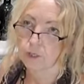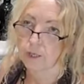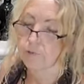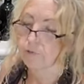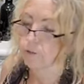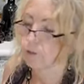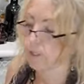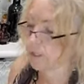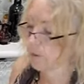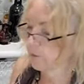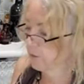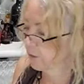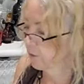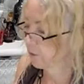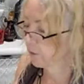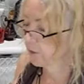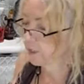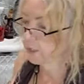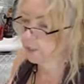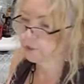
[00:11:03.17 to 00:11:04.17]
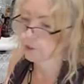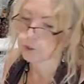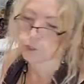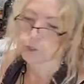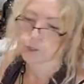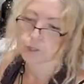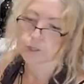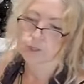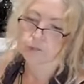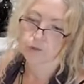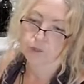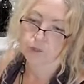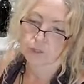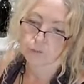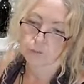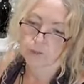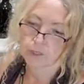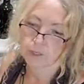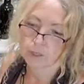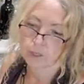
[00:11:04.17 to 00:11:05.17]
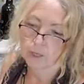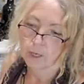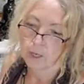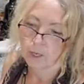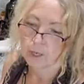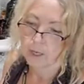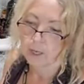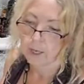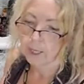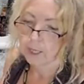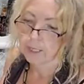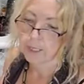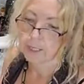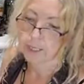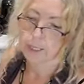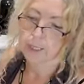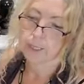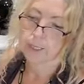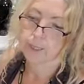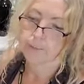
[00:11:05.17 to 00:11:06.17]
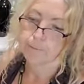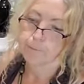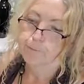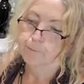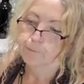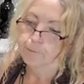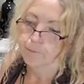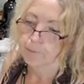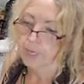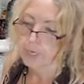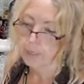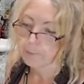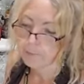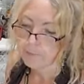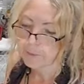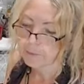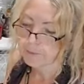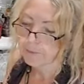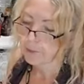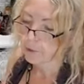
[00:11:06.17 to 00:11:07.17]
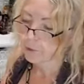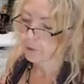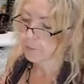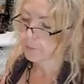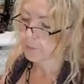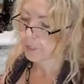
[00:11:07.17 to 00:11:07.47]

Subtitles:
I've tried it with coconut sugar. I've tried it with honey and maple syrup.